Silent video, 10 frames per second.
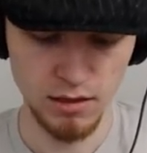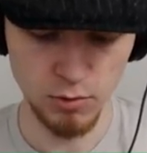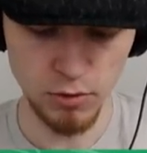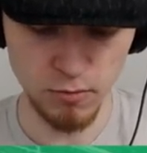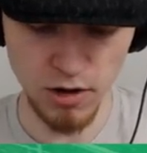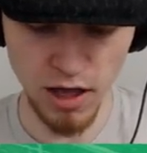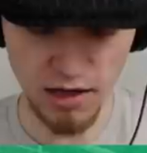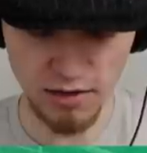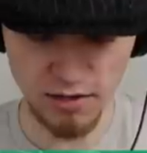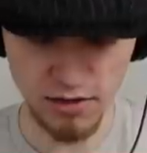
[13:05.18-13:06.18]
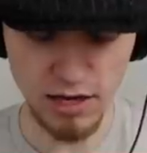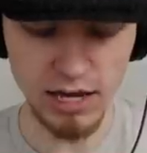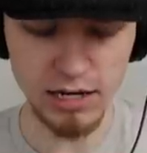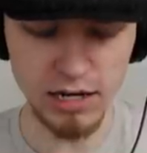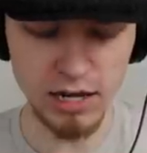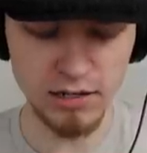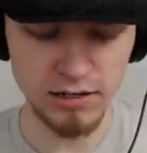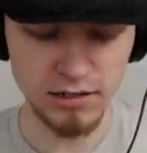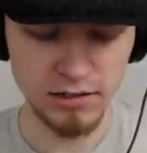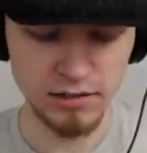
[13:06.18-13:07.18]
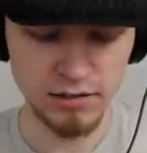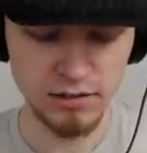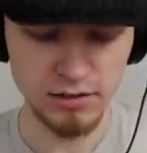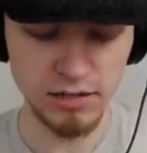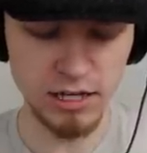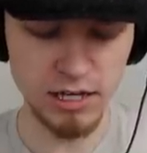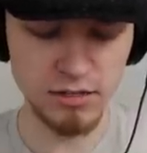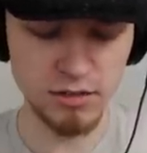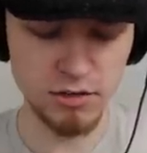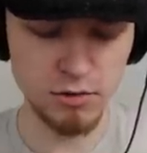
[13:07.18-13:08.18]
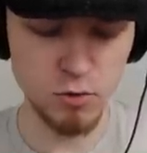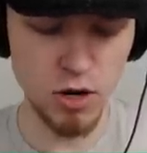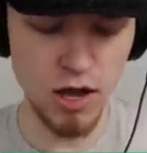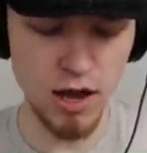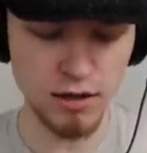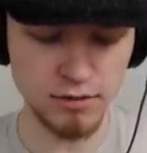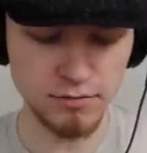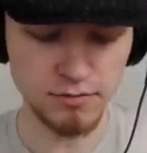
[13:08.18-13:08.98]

With rocks! Eat it! Eat the rock!